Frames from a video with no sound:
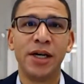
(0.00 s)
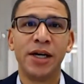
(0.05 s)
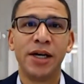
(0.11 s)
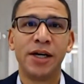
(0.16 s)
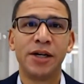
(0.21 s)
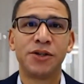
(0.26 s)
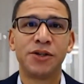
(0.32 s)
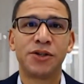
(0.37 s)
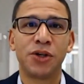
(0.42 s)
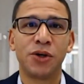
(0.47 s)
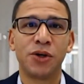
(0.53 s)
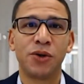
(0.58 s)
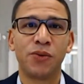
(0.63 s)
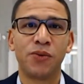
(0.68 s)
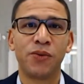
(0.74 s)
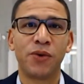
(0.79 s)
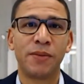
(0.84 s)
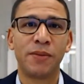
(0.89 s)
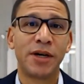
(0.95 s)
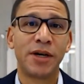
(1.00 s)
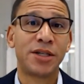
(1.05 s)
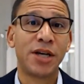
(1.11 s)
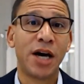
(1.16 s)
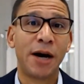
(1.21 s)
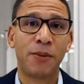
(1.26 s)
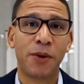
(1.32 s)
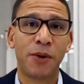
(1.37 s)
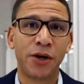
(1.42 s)
And so one of my
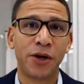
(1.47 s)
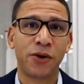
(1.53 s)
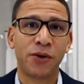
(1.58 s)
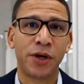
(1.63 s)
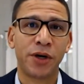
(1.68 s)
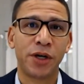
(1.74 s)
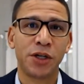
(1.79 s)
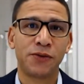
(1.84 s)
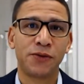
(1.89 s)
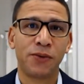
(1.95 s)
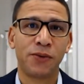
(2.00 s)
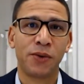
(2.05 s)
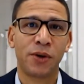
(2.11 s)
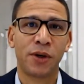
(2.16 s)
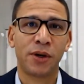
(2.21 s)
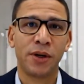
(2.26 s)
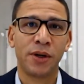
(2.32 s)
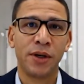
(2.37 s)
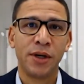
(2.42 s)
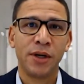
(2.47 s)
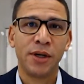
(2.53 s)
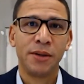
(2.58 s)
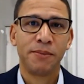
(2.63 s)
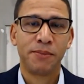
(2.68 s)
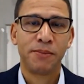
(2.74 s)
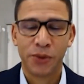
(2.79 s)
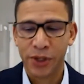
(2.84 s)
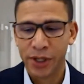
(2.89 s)
top priorities for
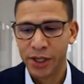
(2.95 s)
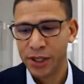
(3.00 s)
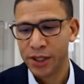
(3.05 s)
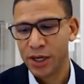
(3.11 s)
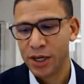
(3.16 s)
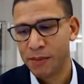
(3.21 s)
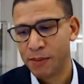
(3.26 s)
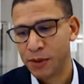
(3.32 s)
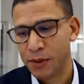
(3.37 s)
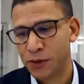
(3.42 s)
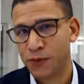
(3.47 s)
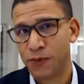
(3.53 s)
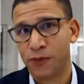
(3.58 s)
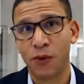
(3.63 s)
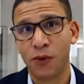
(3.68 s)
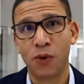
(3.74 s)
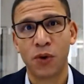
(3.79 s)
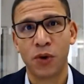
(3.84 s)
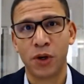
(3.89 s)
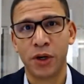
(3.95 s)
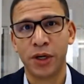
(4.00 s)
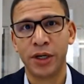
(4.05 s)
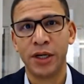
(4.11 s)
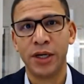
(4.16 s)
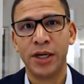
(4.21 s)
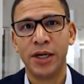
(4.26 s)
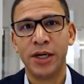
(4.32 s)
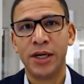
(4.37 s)
bringing Compass forward
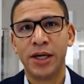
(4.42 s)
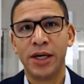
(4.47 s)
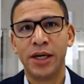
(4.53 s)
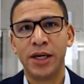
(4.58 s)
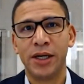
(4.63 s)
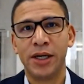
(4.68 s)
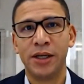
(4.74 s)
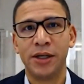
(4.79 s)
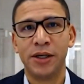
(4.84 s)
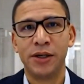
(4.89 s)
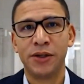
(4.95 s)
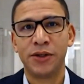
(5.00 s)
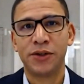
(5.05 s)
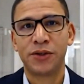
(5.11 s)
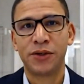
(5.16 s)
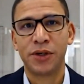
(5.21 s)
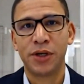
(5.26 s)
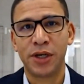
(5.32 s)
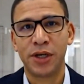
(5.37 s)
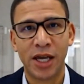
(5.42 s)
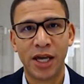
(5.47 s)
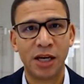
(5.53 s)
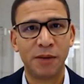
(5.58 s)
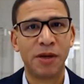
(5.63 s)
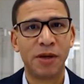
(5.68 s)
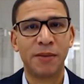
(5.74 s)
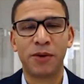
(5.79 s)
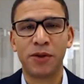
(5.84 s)
is getting
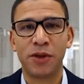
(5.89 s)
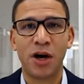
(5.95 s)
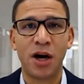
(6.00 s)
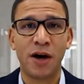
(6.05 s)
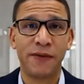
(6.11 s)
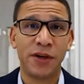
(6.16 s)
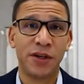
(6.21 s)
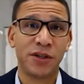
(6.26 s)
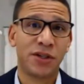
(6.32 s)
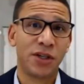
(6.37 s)
people in the office.